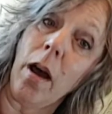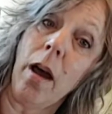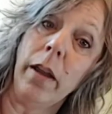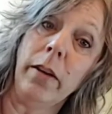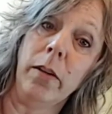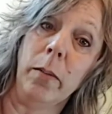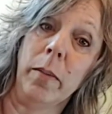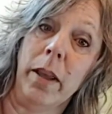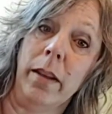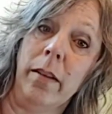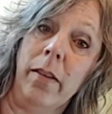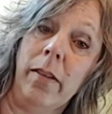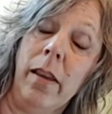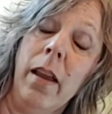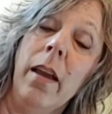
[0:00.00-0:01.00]

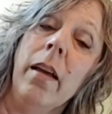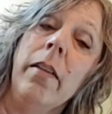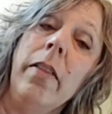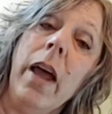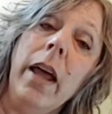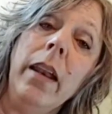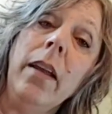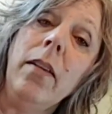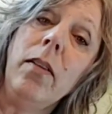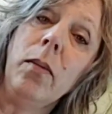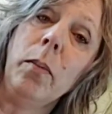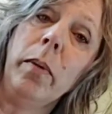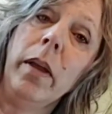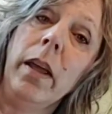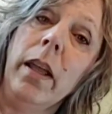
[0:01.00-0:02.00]
condiments. That has
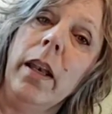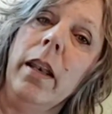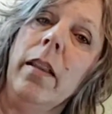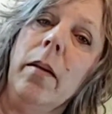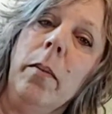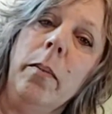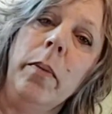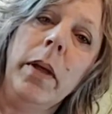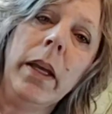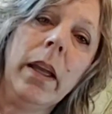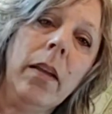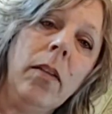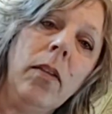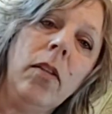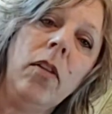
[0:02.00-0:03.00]
been the
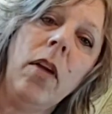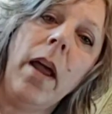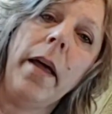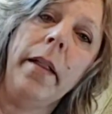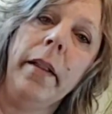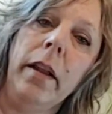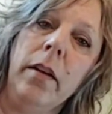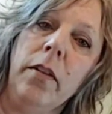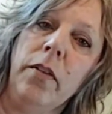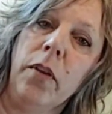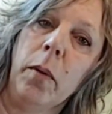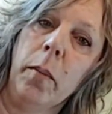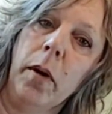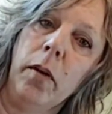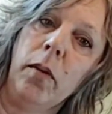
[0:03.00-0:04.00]
biggest challenge
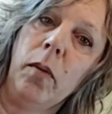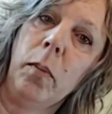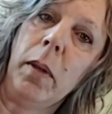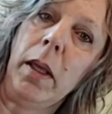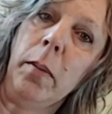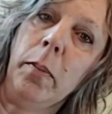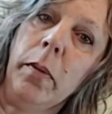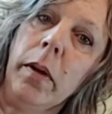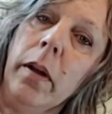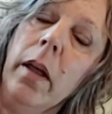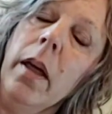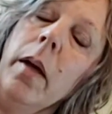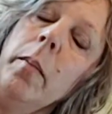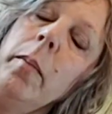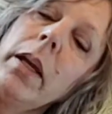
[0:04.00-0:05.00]
for most people,